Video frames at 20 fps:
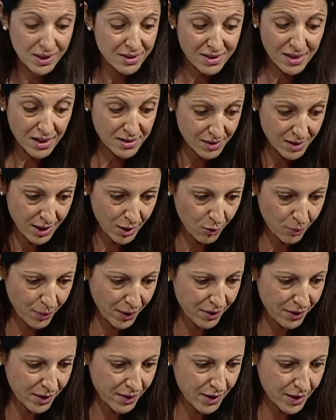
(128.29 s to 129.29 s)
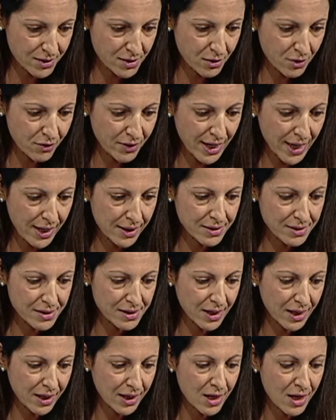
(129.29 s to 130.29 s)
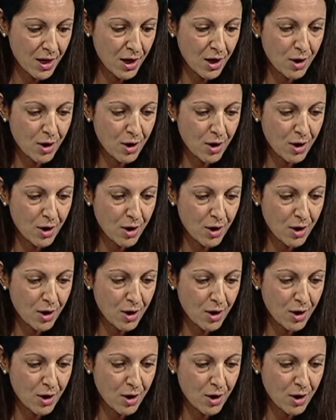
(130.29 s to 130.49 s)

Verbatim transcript: it does help. I think that's the reality.